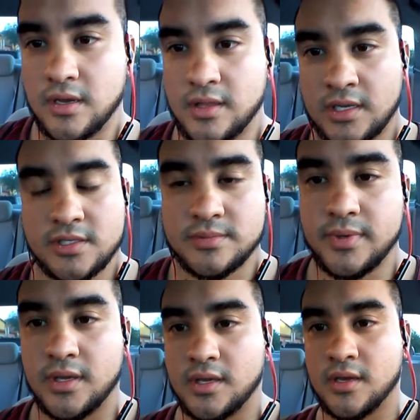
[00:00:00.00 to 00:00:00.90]
and that's just
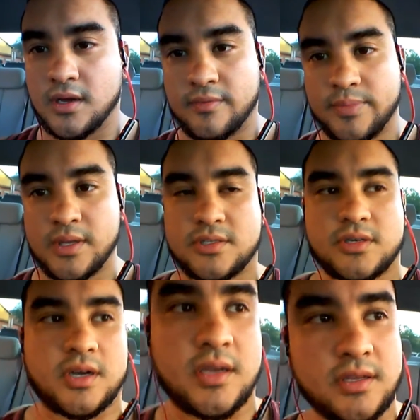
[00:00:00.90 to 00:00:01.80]
me i've been
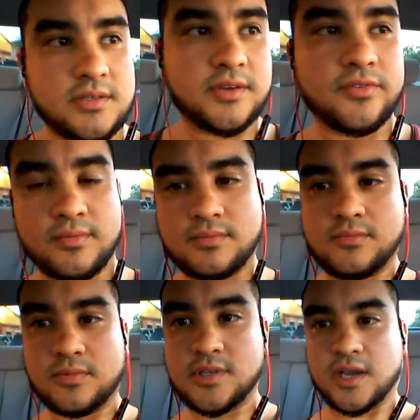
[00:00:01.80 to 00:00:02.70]
trying different
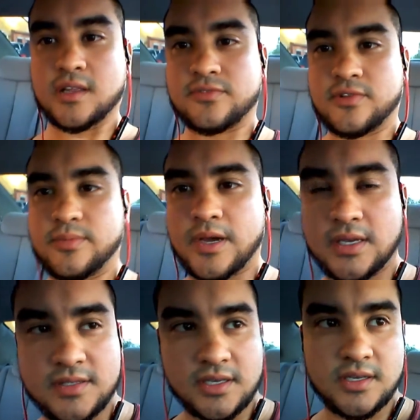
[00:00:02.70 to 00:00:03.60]
diets for the
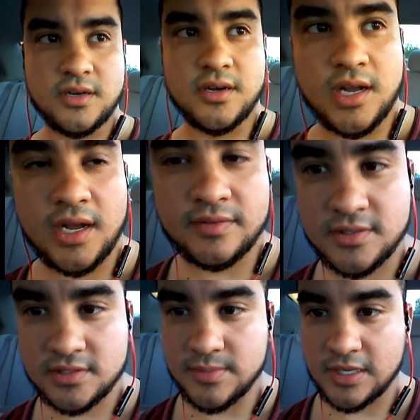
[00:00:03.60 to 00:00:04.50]
past like year and a half
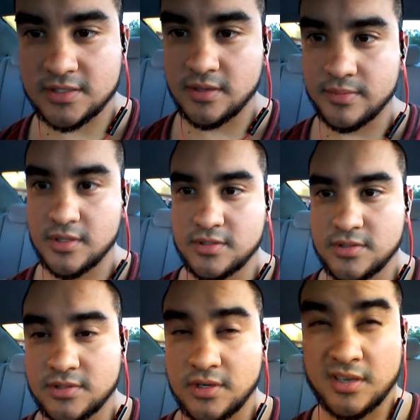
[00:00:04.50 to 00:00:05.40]
since my stomach
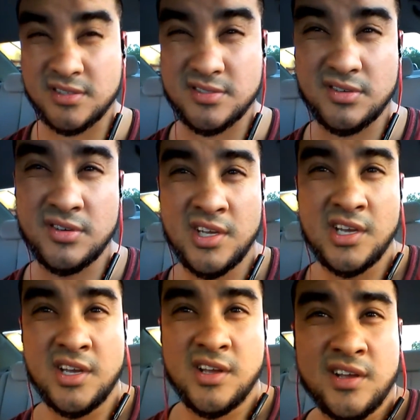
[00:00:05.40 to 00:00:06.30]
issues started so
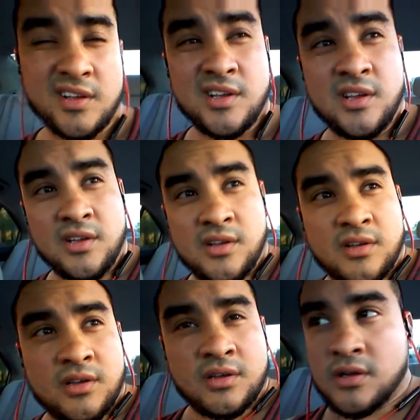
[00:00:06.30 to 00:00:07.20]

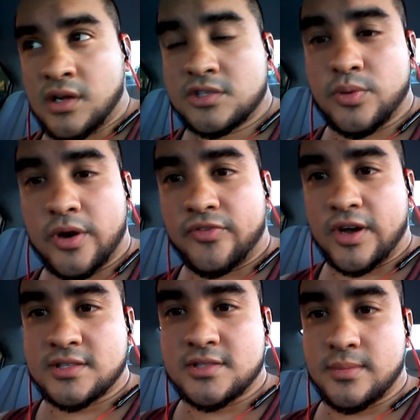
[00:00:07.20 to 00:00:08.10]
i just want to
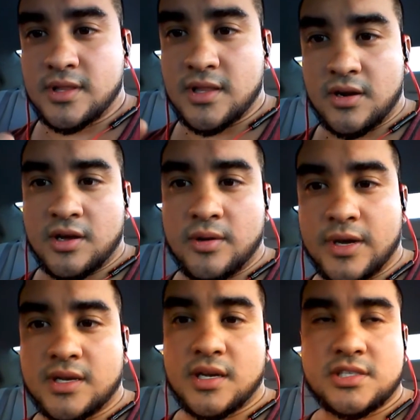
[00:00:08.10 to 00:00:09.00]
find something that'll help
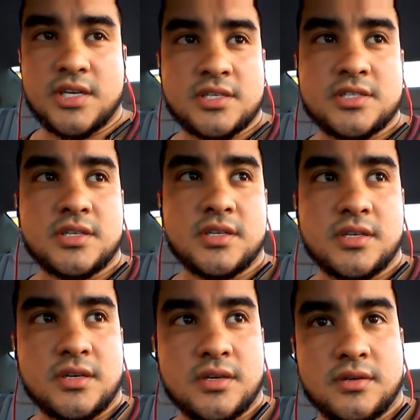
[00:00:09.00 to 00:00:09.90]
my digestion
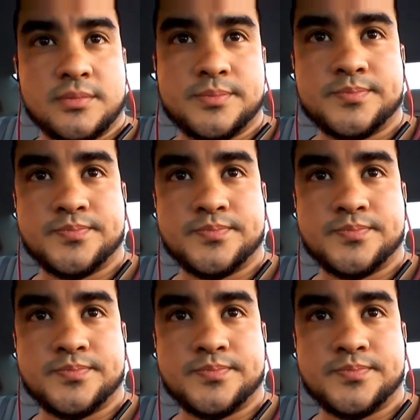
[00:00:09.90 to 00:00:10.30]
and uh